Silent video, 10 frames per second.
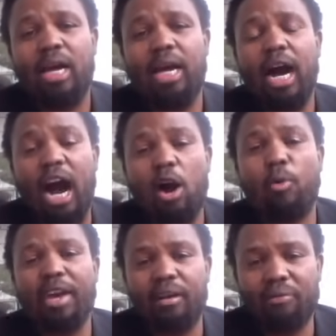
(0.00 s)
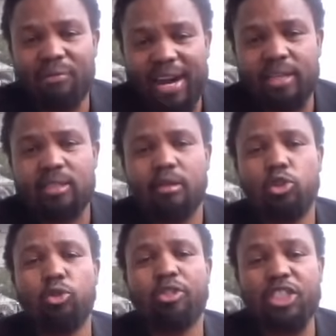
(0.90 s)
how we can fight
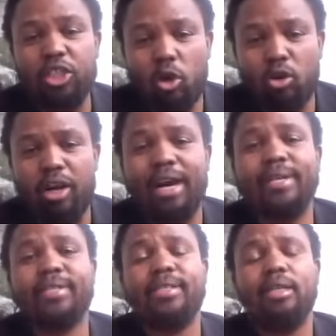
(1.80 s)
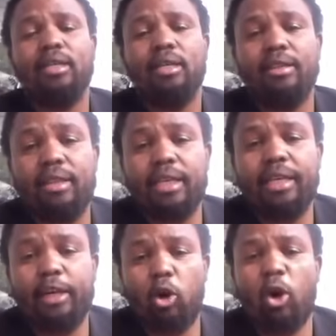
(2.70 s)
to decolonize the
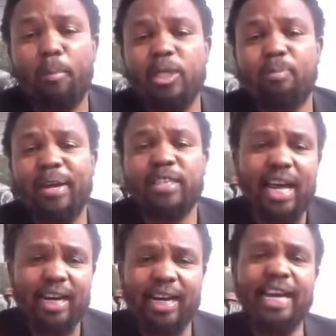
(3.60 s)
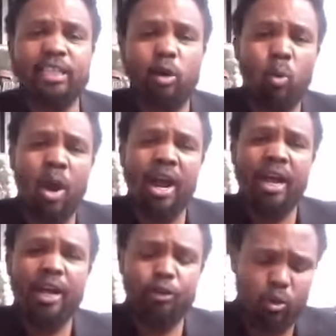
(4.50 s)
economic space right where
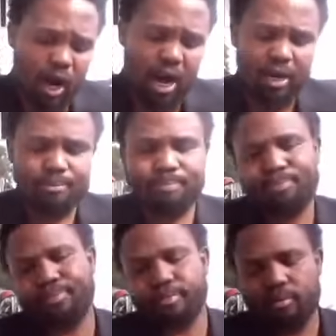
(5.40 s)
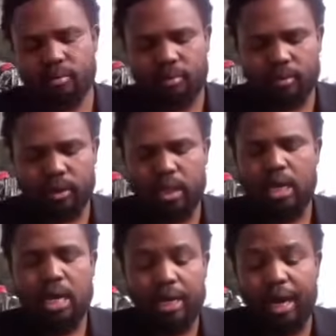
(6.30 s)
you are.
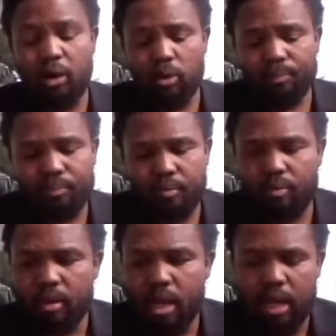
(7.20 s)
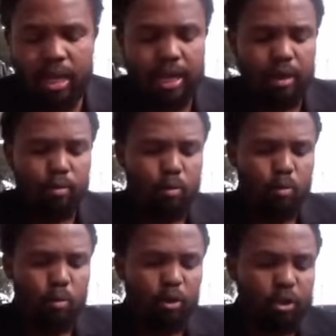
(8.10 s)
Now,
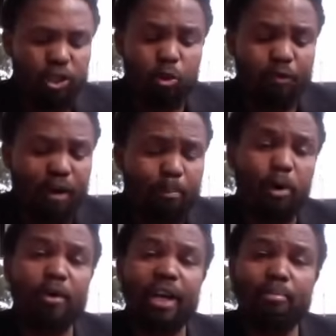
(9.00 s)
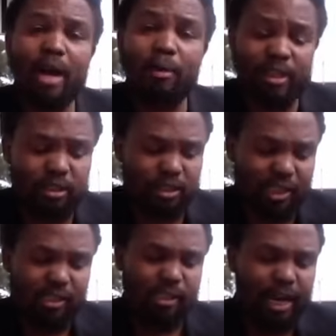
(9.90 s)
we continue with our program. I want to
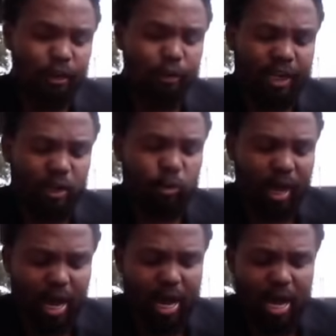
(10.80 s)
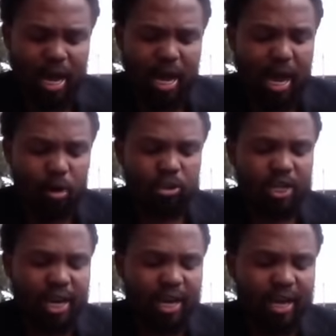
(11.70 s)
just tell you that we are out
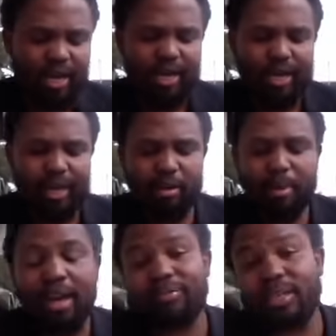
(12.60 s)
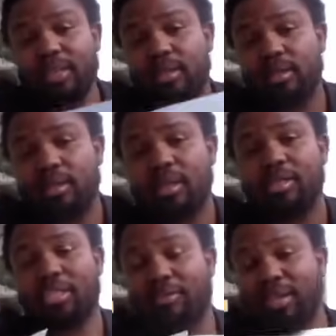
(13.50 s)
here in Melville,
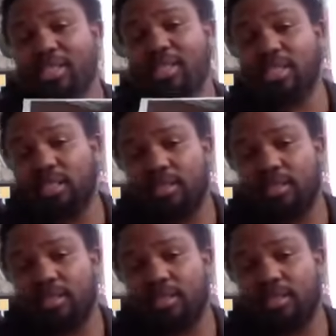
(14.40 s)
7th Street.